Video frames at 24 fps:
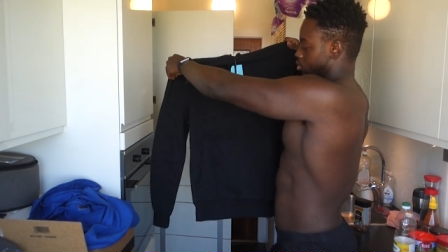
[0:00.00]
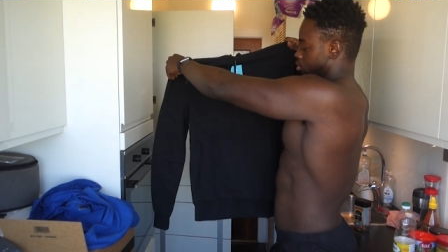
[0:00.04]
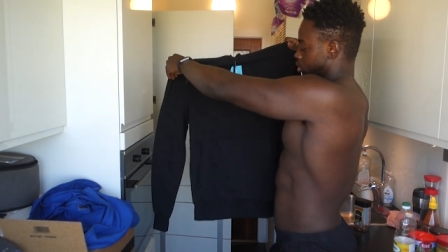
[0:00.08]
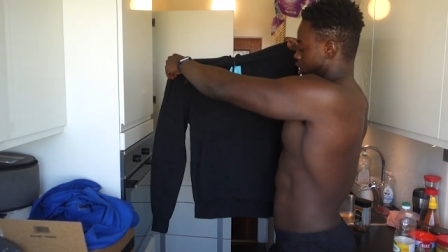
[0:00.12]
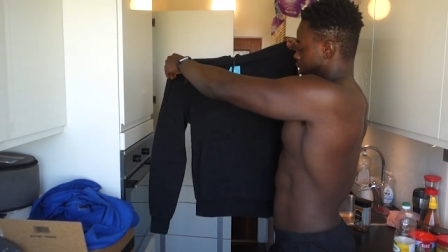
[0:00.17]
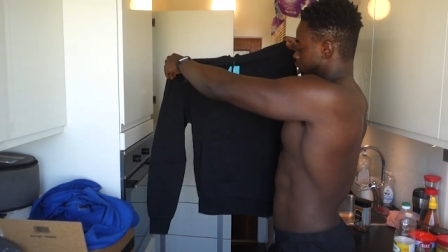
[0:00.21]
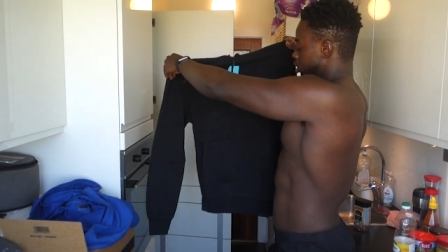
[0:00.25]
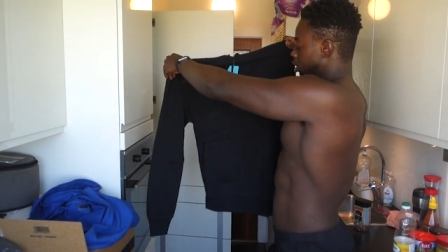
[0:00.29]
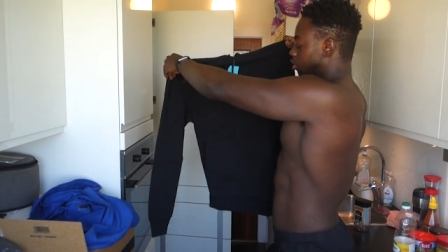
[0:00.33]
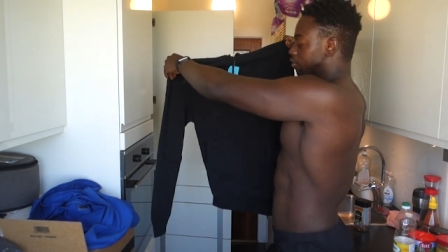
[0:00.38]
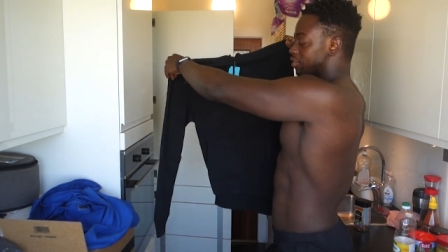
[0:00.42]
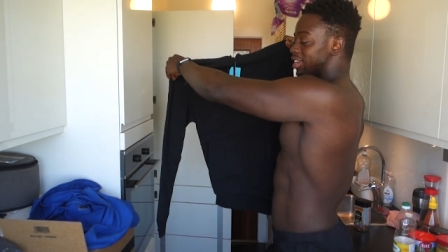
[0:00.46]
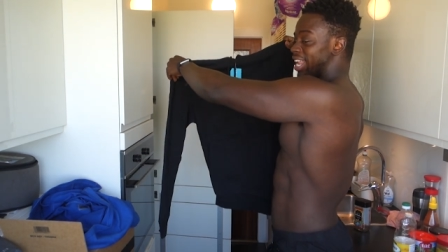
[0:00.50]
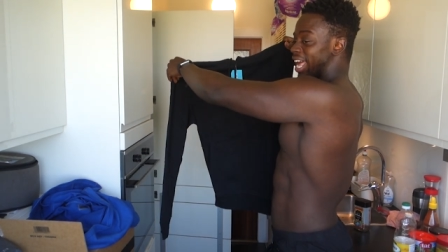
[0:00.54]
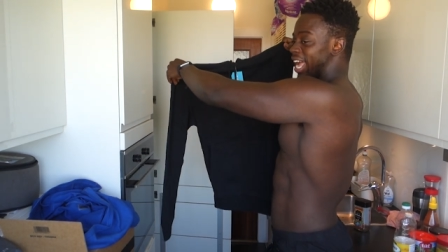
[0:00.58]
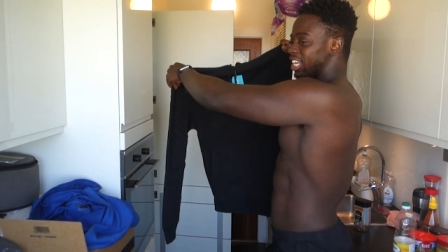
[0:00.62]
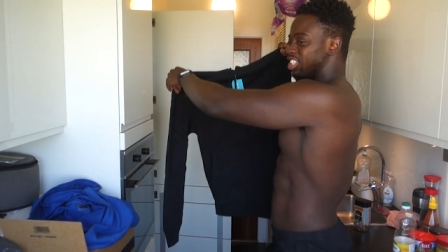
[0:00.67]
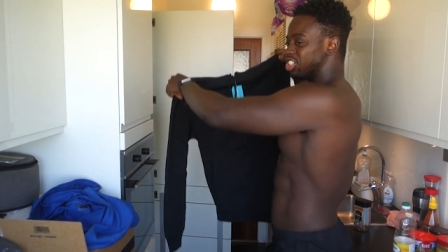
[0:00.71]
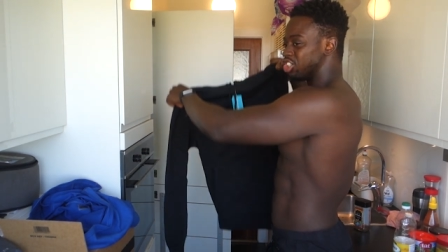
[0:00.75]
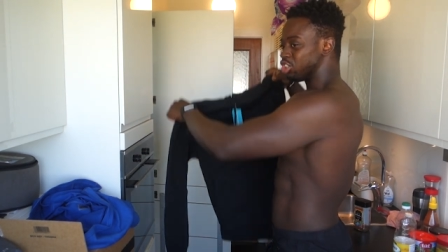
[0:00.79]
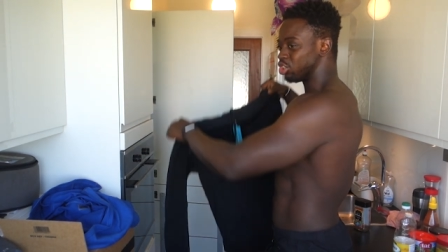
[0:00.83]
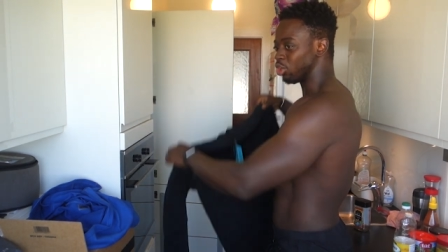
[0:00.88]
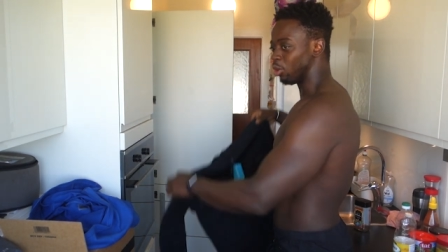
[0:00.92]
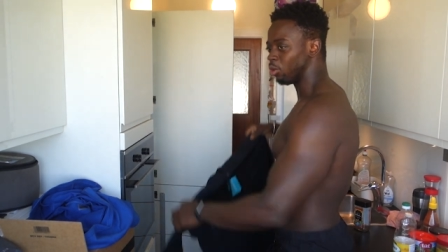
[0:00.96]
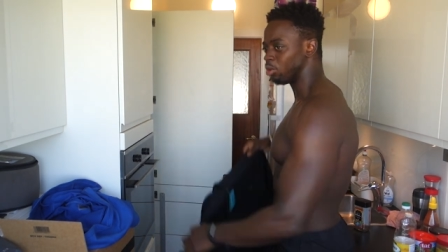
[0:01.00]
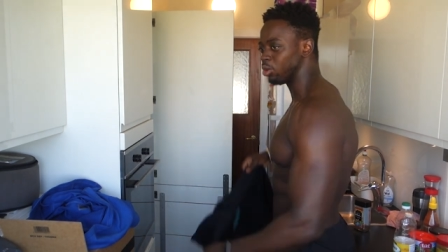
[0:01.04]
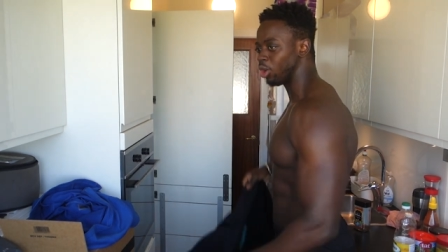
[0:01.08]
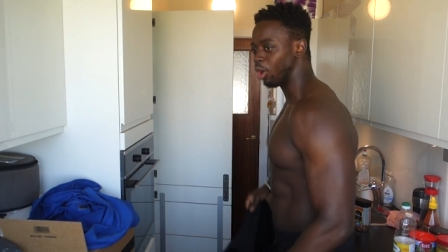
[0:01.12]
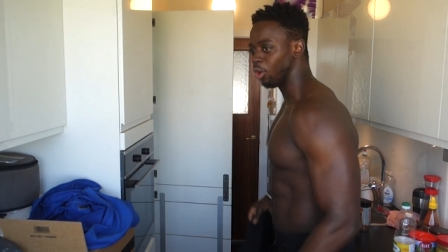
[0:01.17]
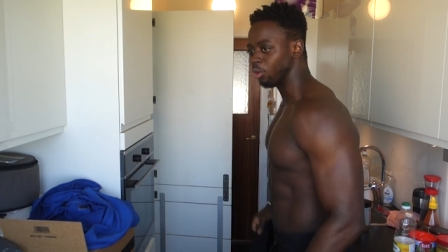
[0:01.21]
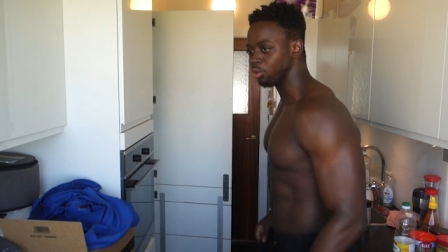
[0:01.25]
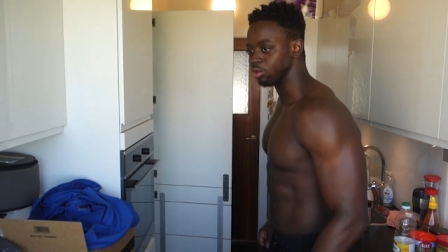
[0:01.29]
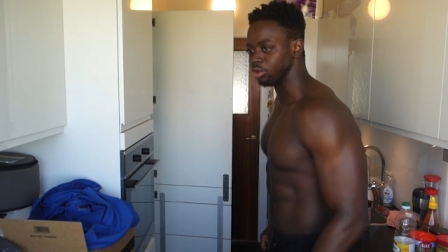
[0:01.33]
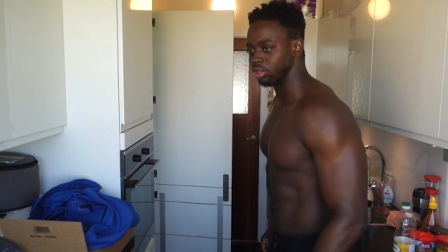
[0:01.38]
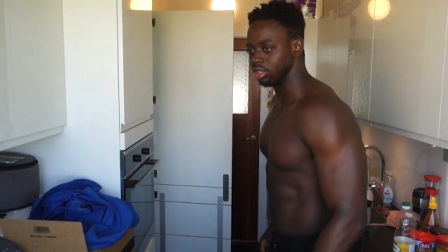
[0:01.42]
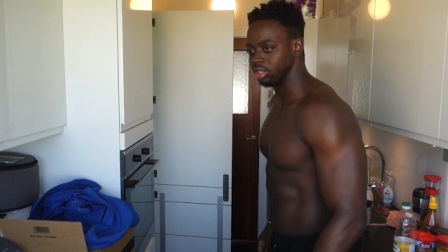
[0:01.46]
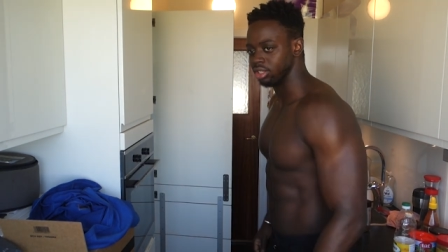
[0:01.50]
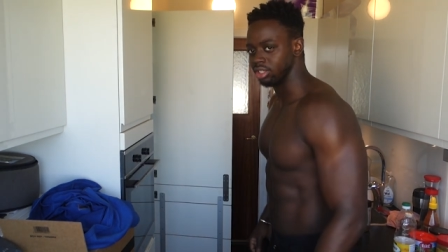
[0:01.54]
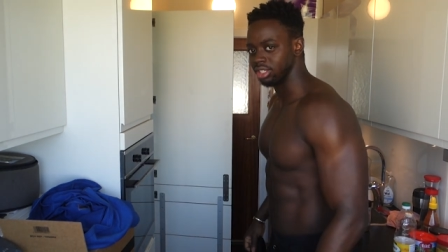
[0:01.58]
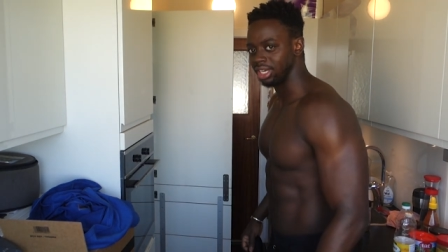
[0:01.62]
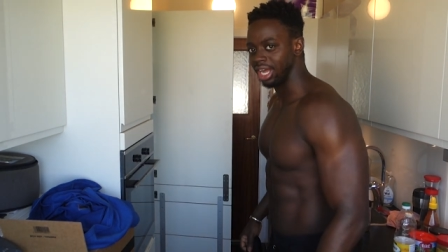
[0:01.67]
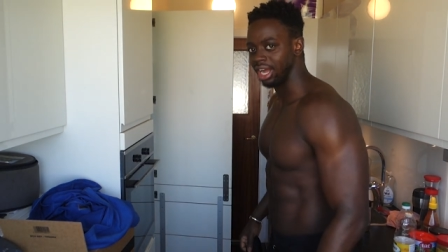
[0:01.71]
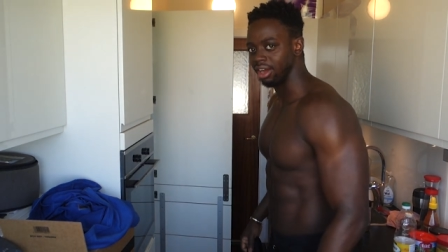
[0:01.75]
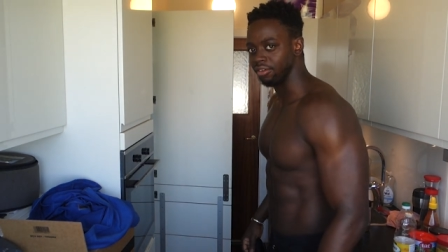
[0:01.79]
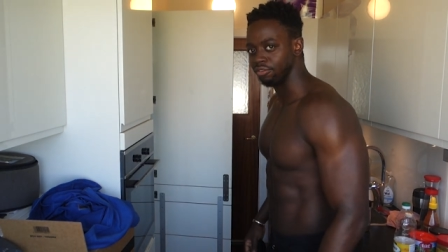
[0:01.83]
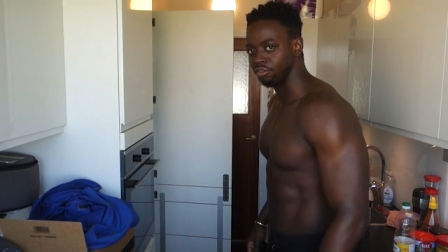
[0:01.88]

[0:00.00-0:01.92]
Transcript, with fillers: which is something I actually don't own. Now